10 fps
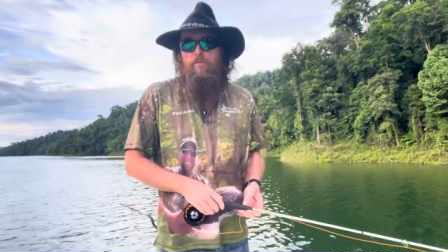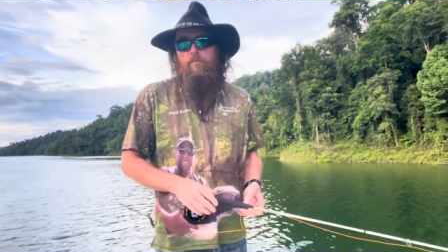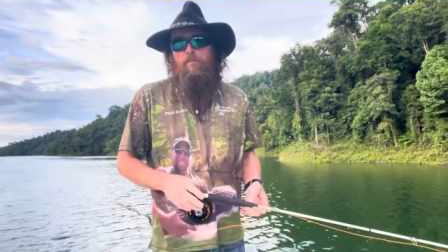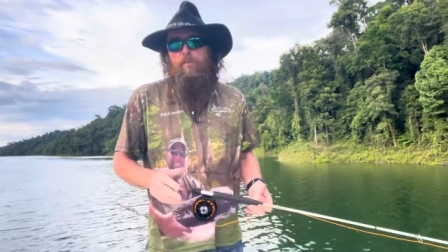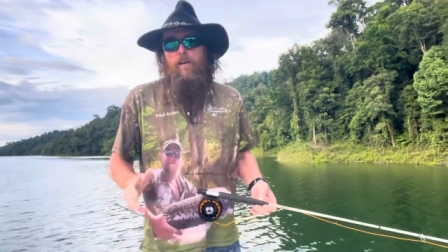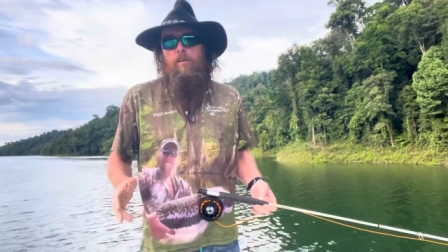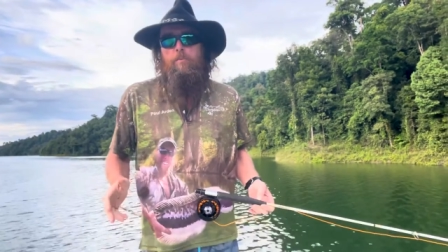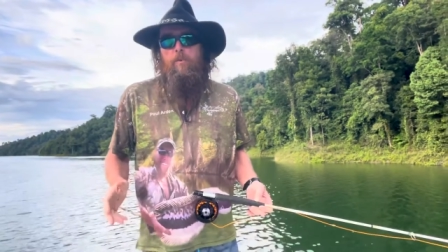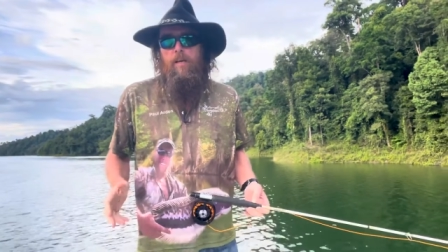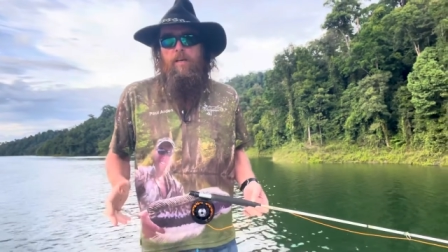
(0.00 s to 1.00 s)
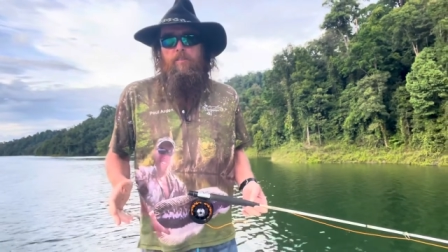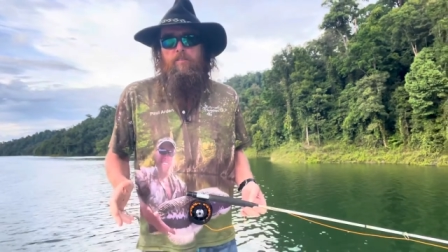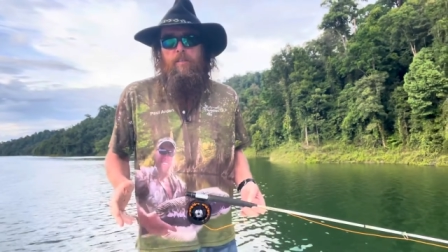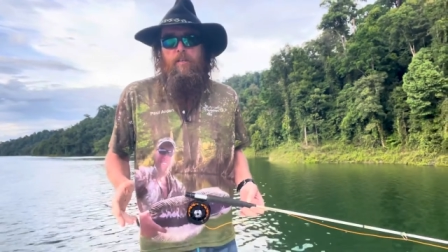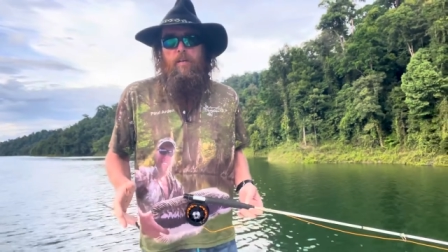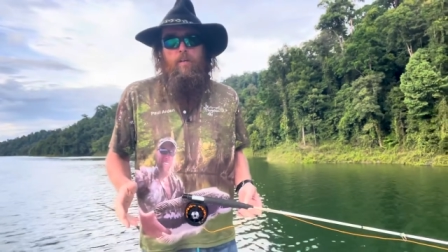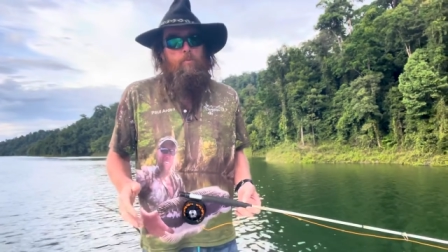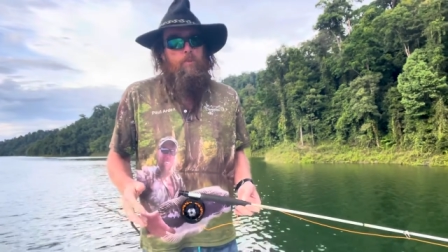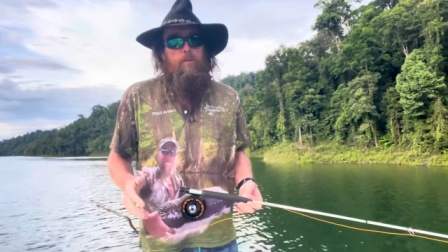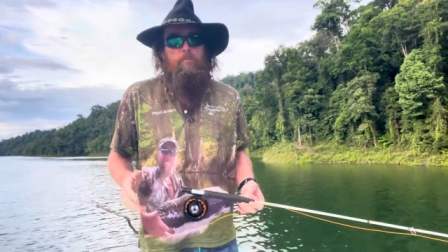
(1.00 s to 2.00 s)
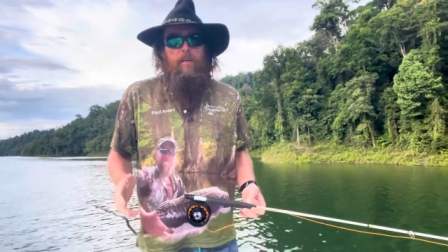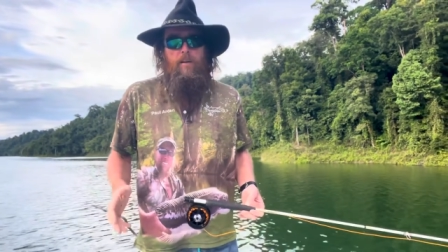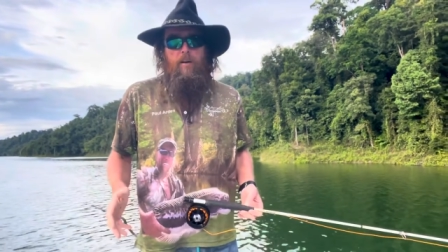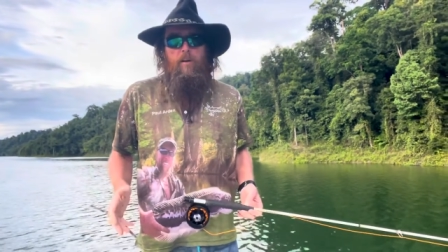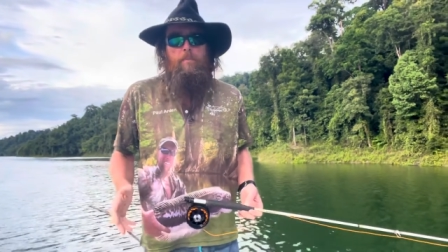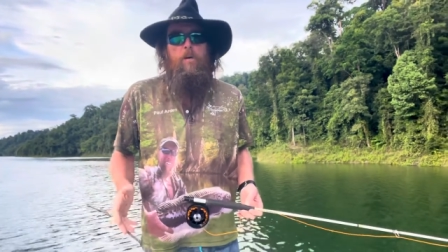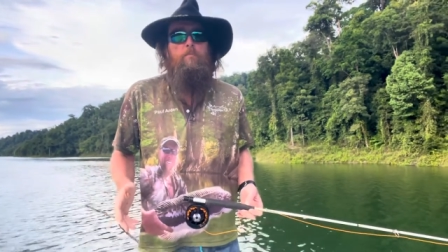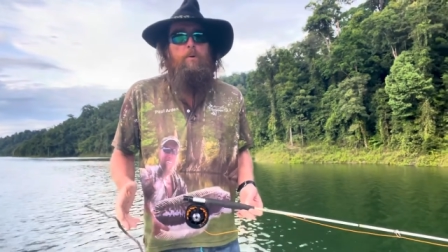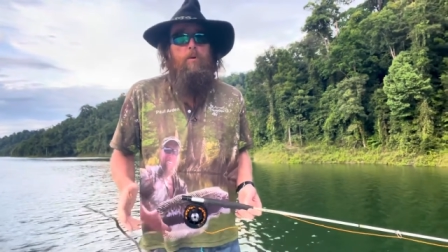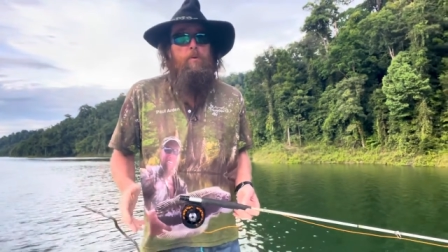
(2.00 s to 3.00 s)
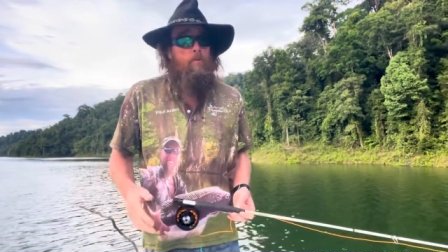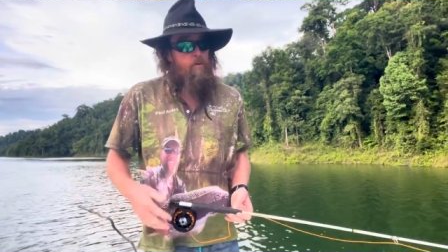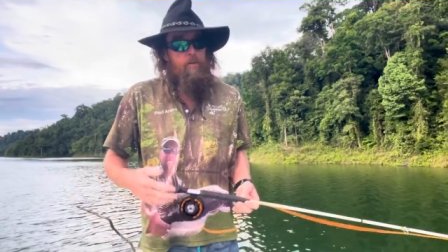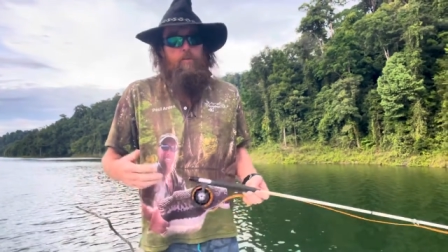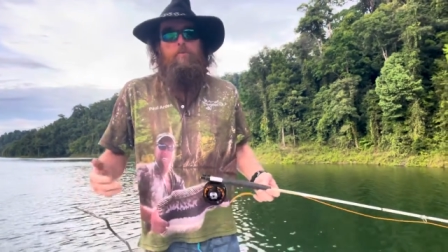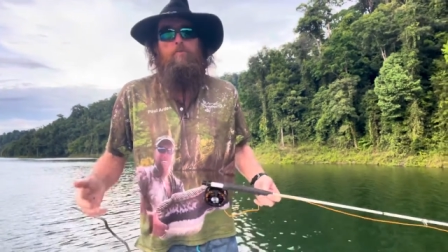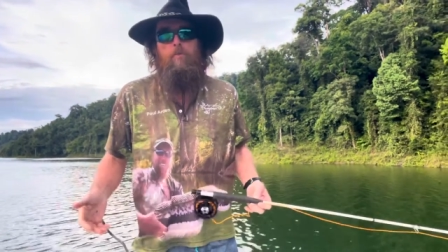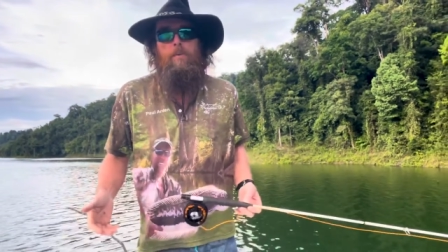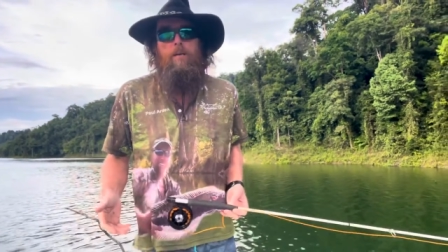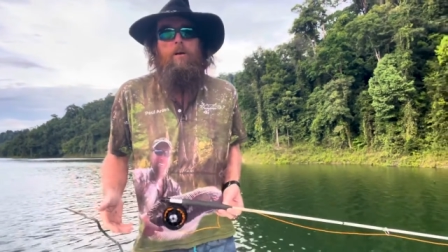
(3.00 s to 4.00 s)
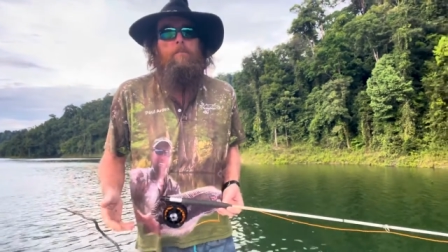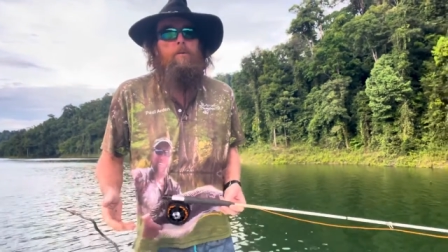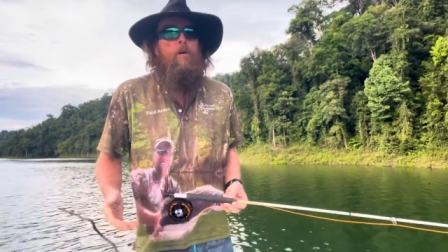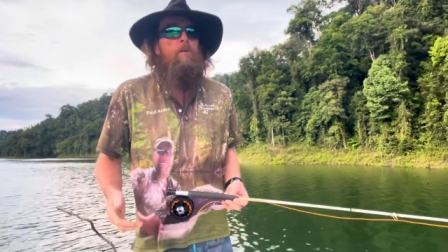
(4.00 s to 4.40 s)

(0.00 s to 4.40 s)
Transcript: is the variable casting arc, which can be a light bulb moment, or it used to be a light bulb